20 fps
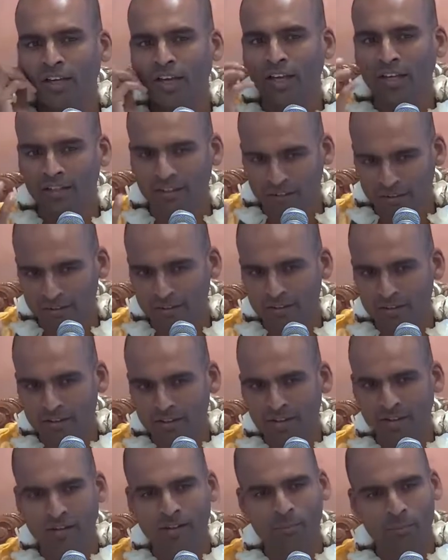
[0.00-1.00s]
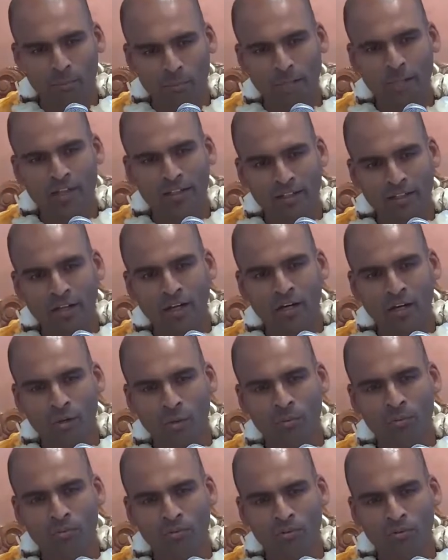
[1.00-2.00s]
gate and beg
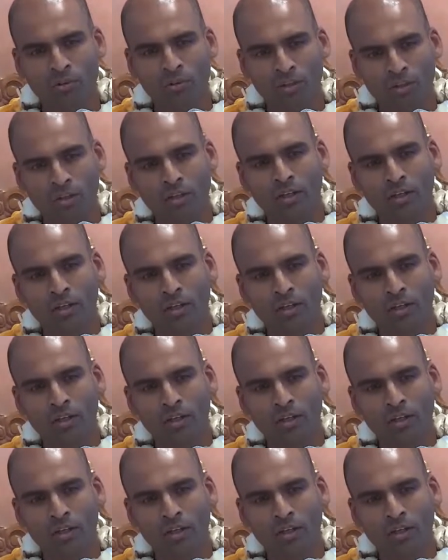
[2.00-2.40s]
alms,